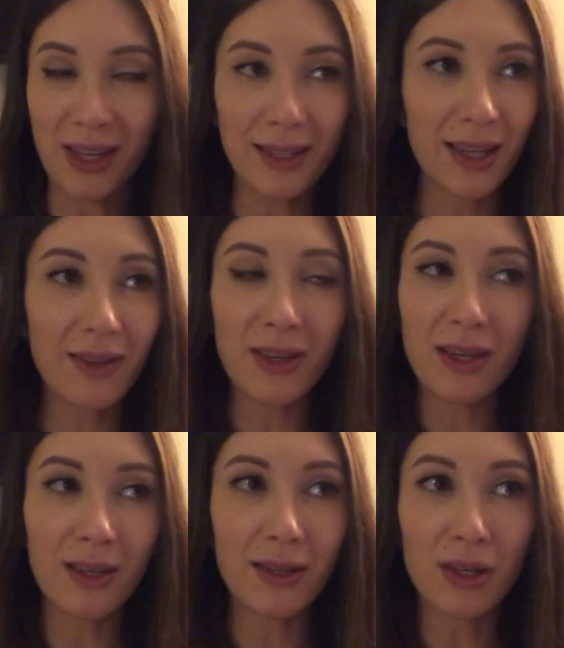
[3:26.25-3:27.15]
Because
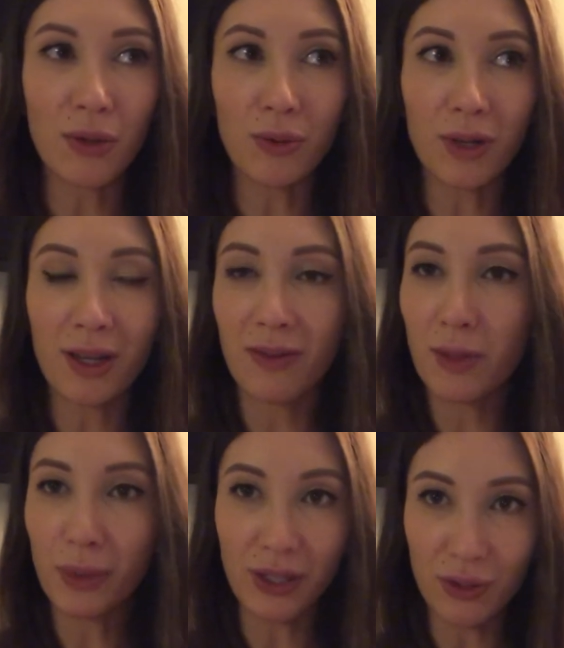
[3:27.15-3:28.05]
if he, you know,
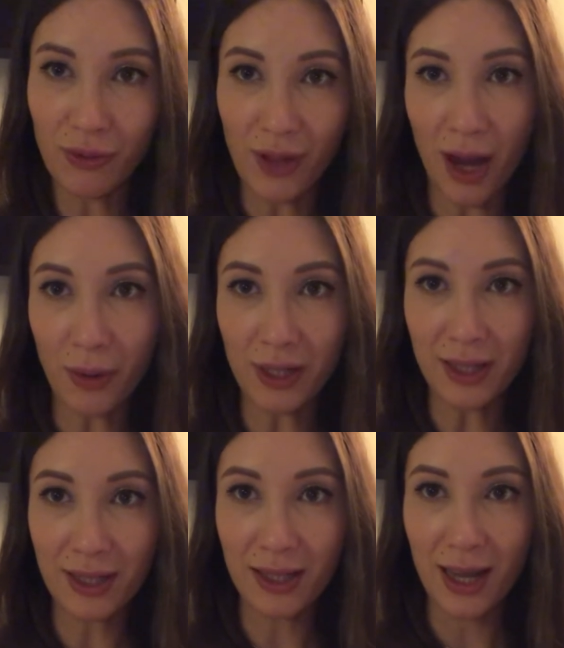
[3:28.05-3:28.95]
if he brings you
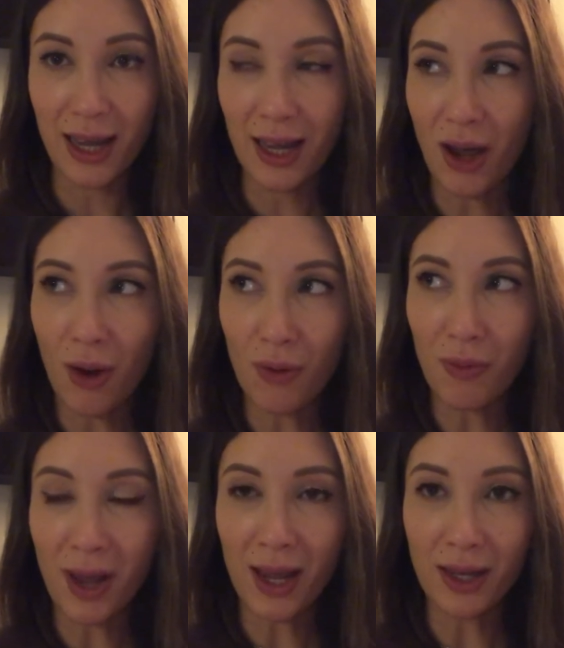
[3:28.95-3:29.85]
flowers
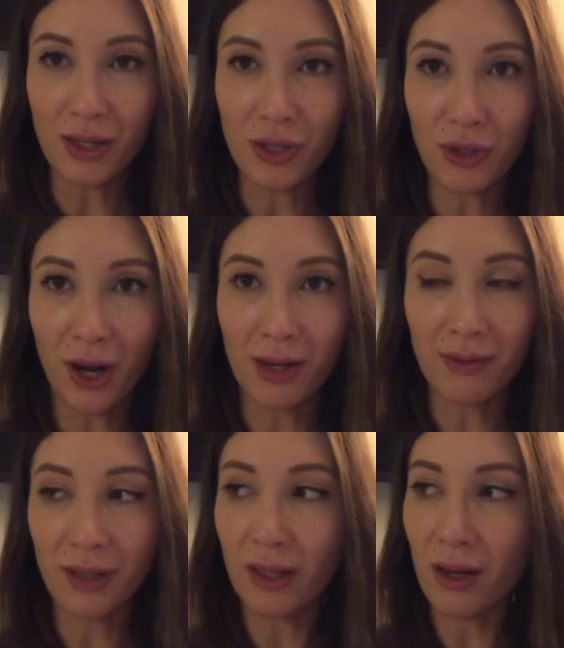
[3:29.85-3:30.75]
home and you're
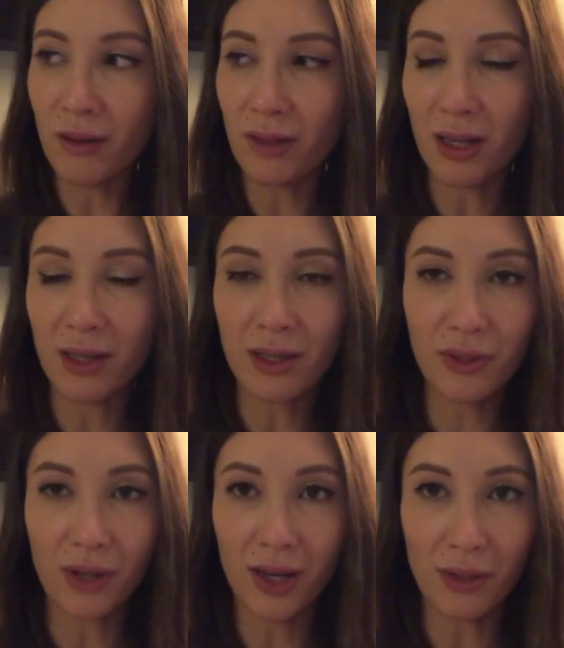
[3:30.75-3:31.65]
kind of like, oh yeah,
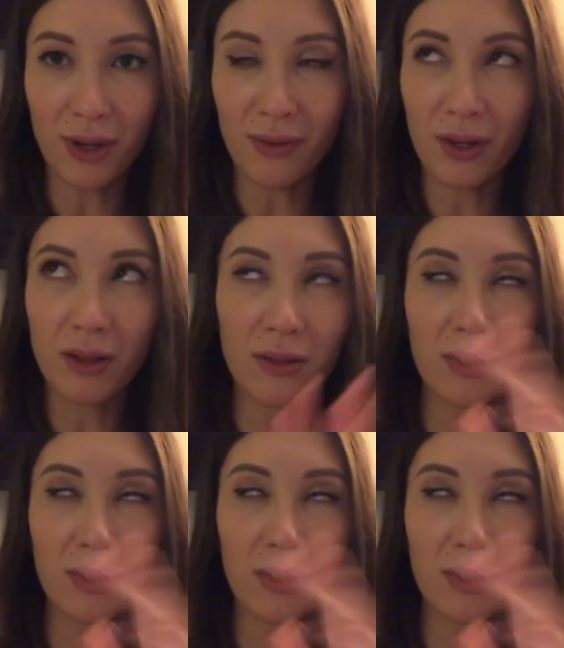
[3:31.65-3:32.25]
that's great, whatever.